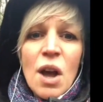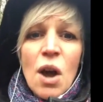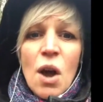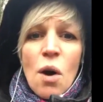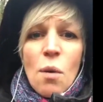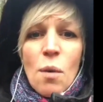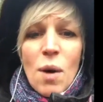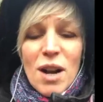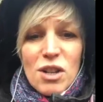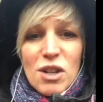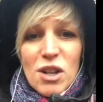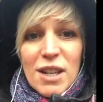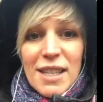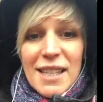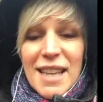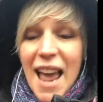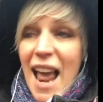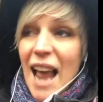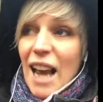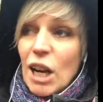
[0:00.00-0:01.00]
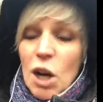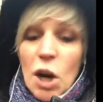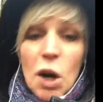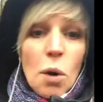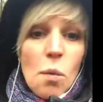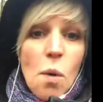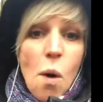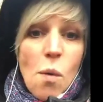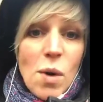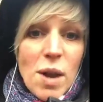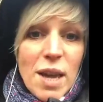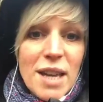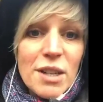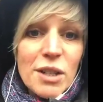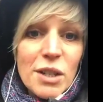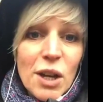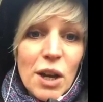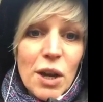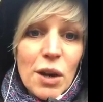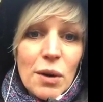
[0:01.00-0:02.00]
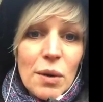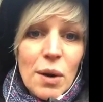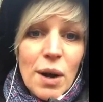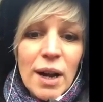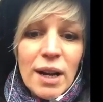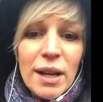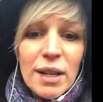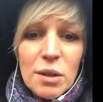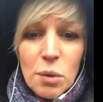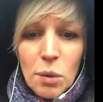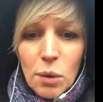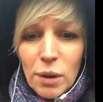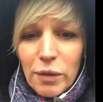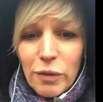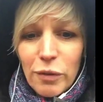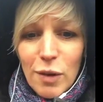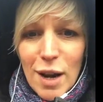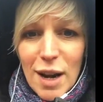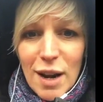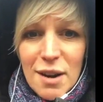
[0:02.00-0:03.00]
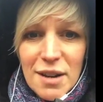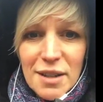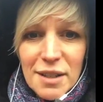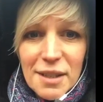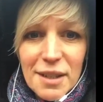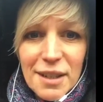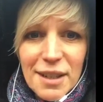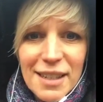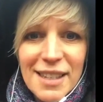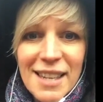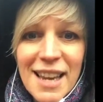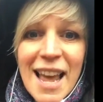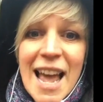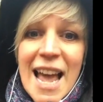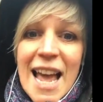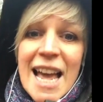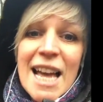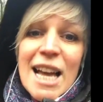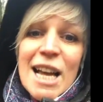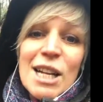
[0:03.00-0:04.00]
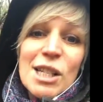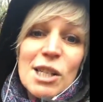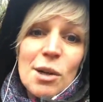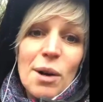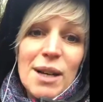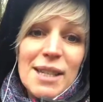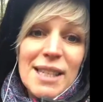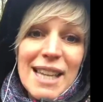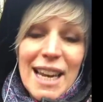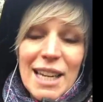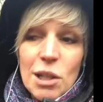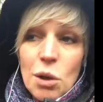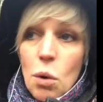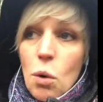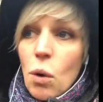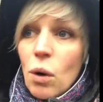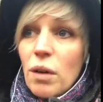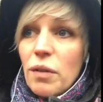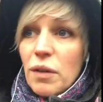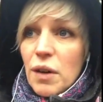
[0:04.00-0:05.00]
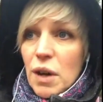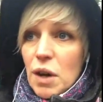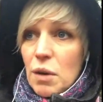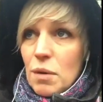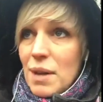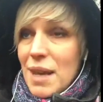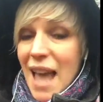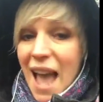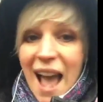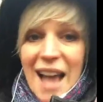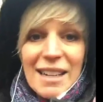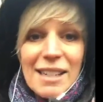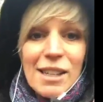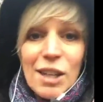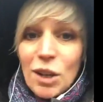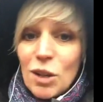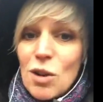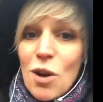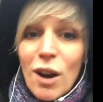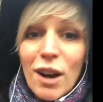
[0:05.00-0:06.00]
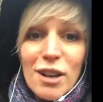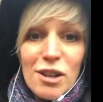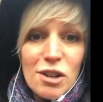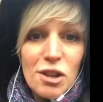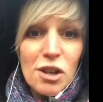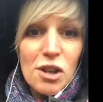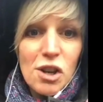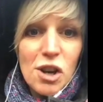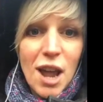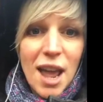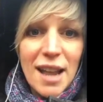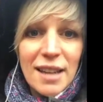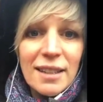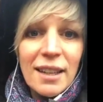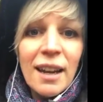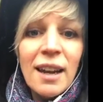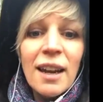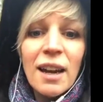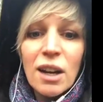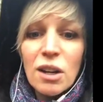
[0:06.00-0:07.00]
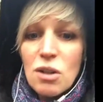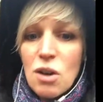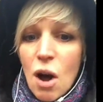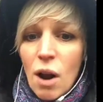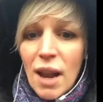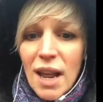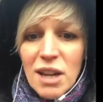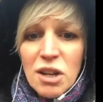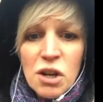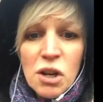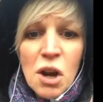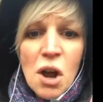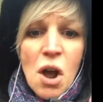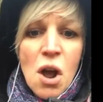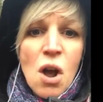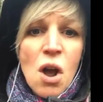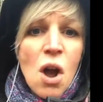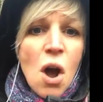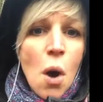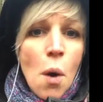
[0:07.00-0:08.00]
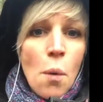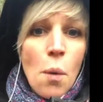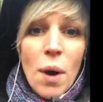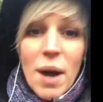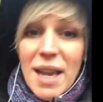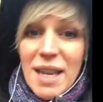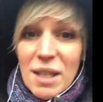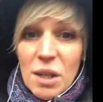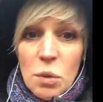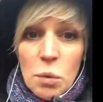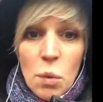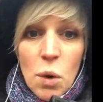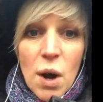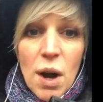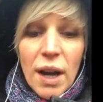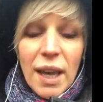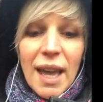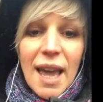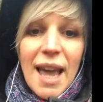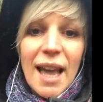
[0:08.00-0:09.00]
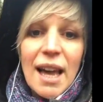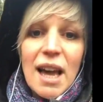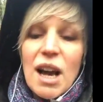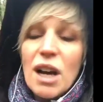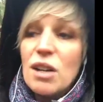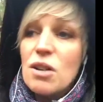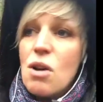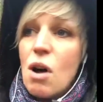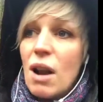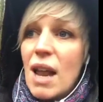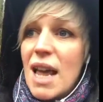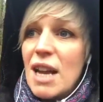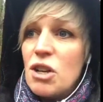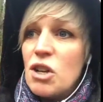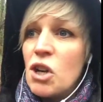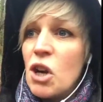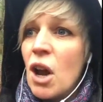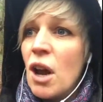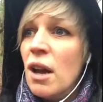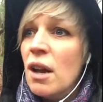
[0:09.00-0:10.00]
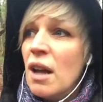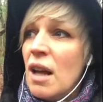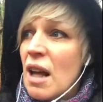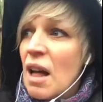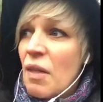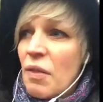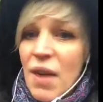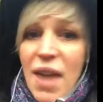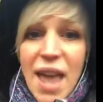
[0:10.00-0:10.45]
where she's saying, look at what we can do, to all the freelancers. So I say to all of you, yes, acknowledge the shit. Acknowledge what isn't working. Acknowledge the